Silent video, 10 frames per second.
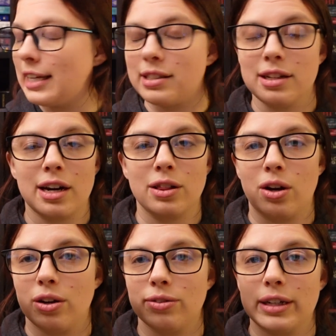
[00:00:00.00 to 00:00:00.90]
It's not a
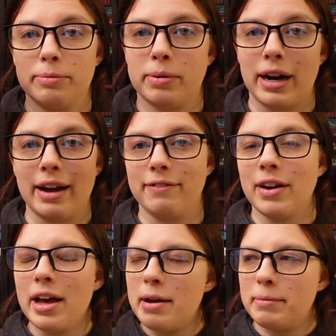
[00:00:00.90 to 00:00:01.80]
long read, but I've
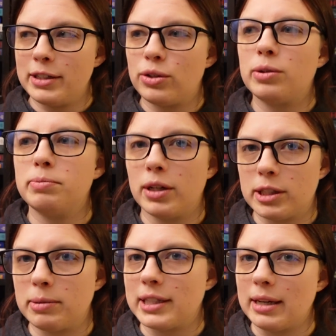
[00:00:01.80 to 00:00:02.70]
been told
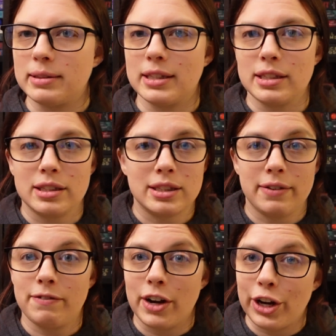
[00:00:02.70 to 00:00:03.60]
multiple times that this is
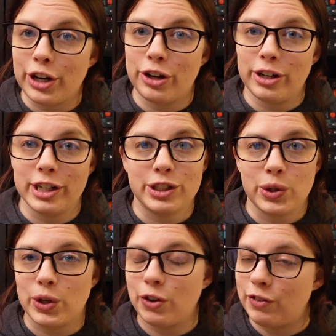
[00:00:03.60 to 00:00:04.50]
a very good
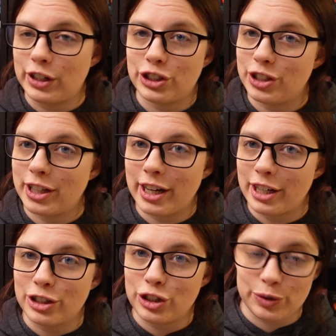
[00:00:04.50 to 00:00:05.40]
historical fiction to get
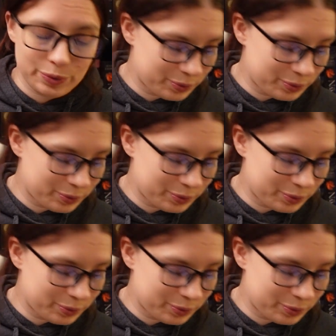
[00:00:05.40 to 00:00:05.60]
into.